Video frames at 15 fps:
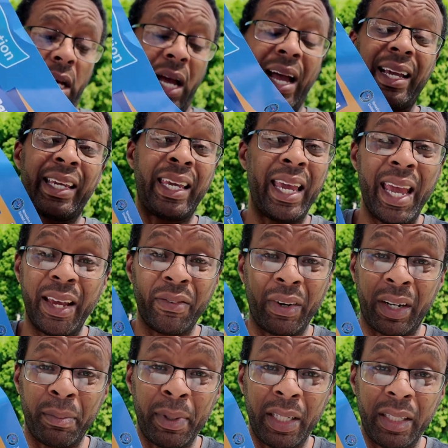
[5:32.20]
I can't
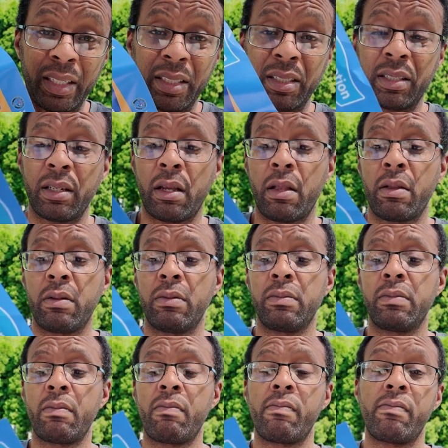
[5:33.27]
recommend this.
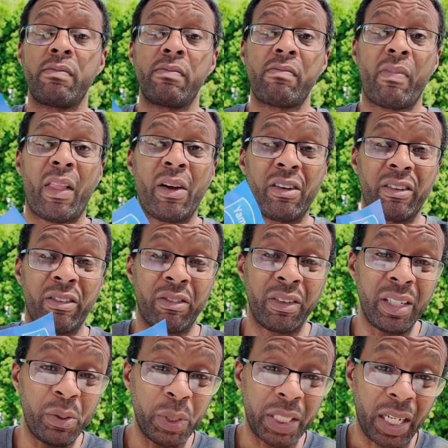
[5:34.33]

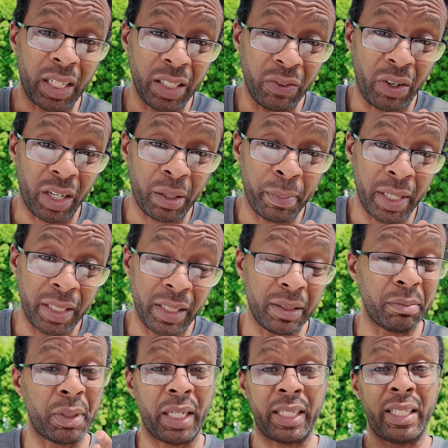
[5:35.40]
Really wish I could recommend
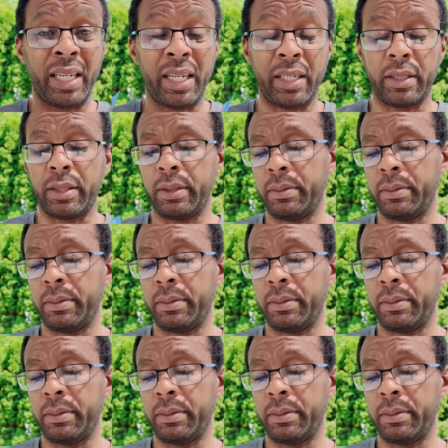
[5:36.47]
it, but I can't.